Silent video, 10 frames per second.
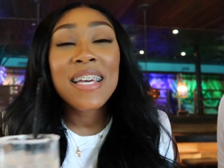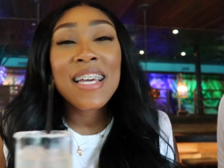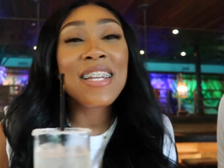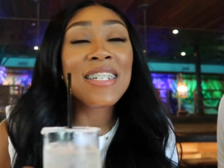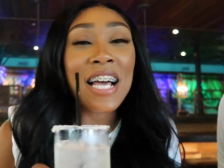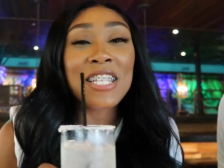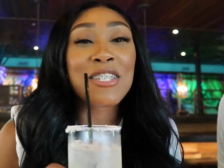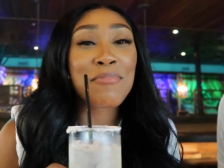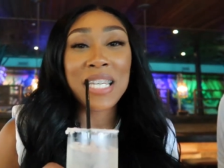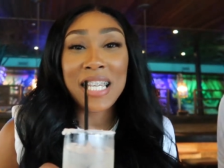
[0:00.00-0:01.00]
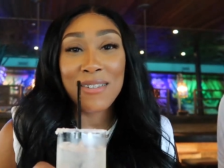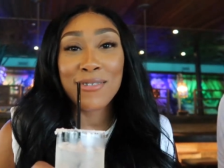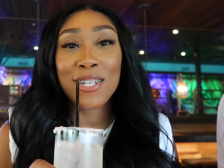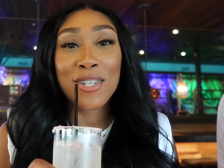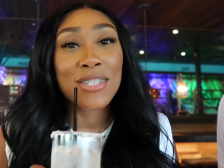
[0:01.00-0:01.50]
he don't like to be
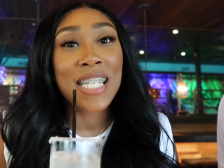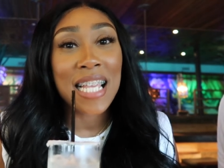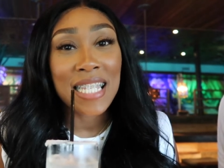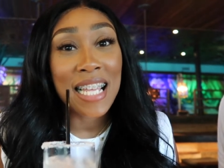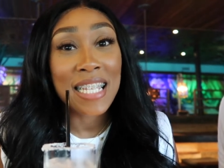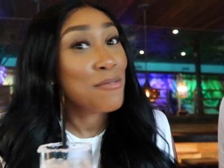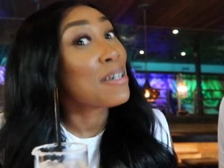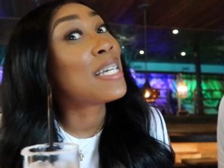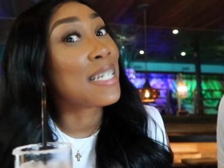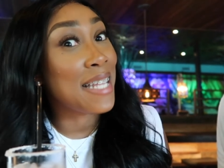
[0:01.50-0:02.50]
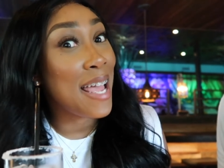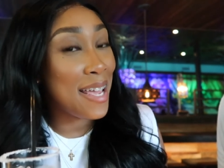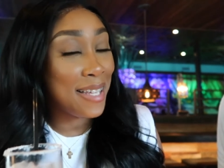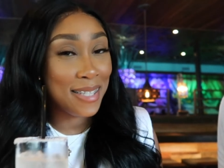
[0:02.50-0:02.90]
one of those dancers. He could dance.